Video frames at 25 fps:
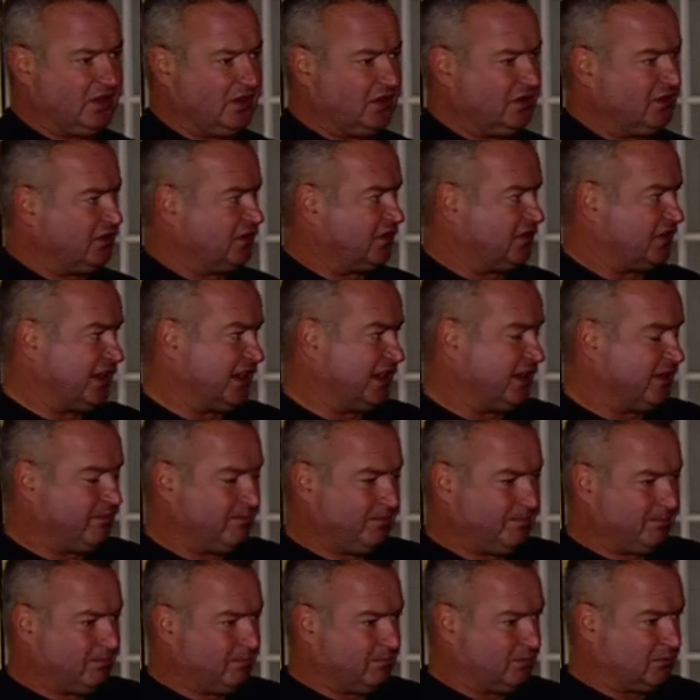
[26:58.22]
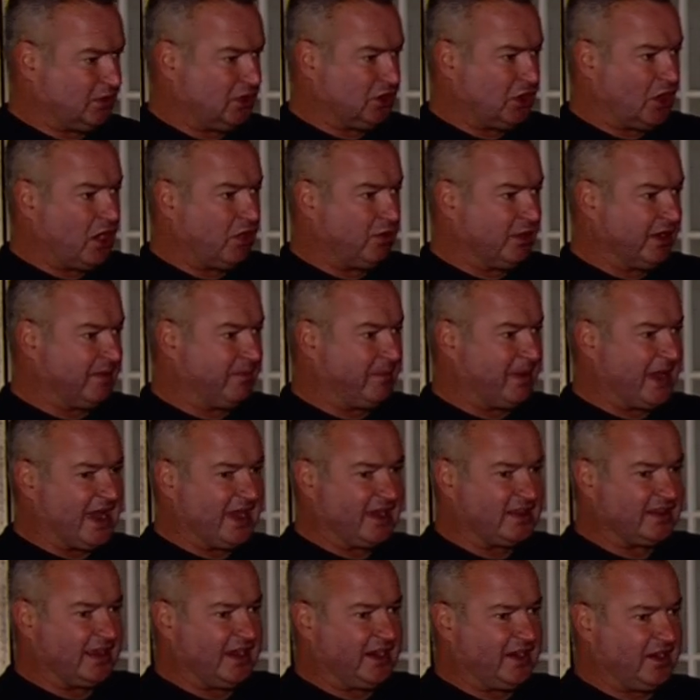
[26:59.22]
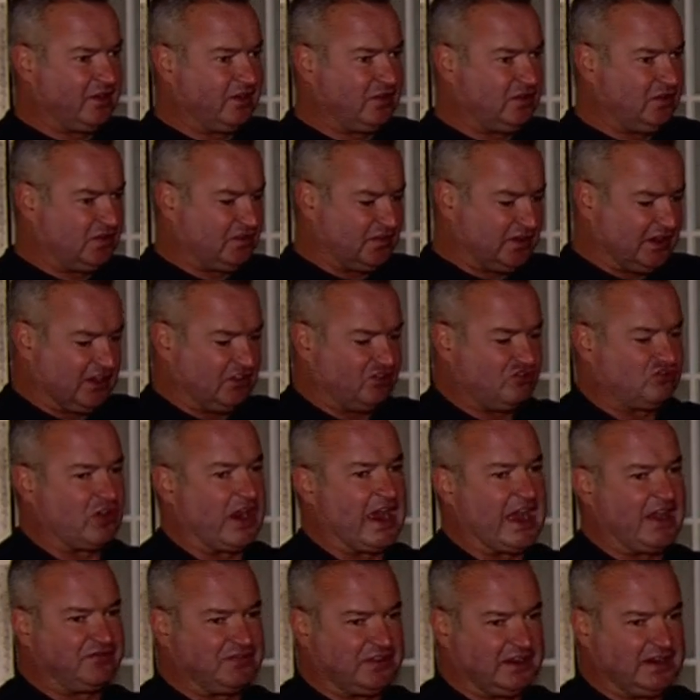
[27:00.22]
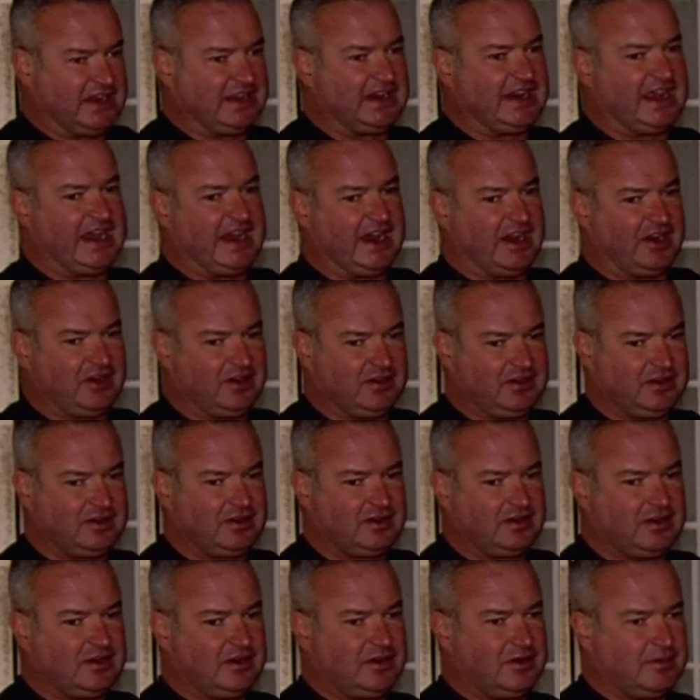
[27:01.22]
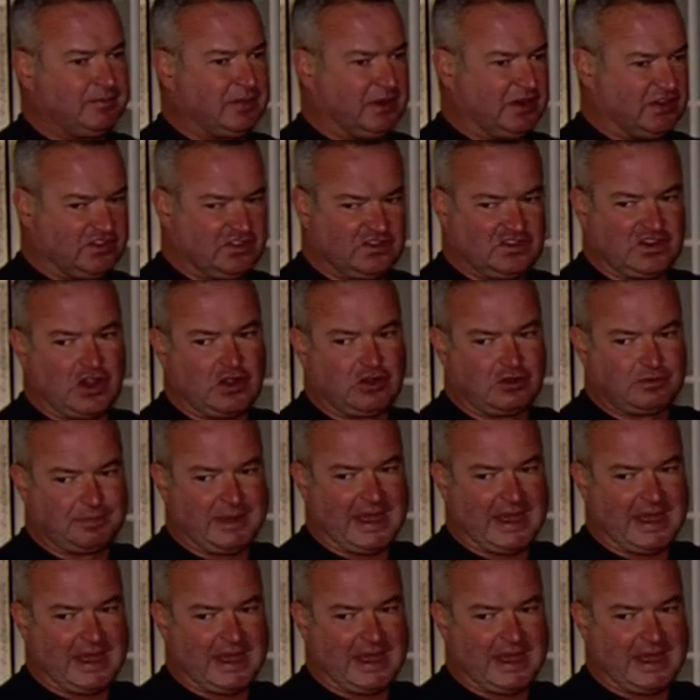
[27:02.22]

You see it glowing back there. You see it drafting in air, but it's choked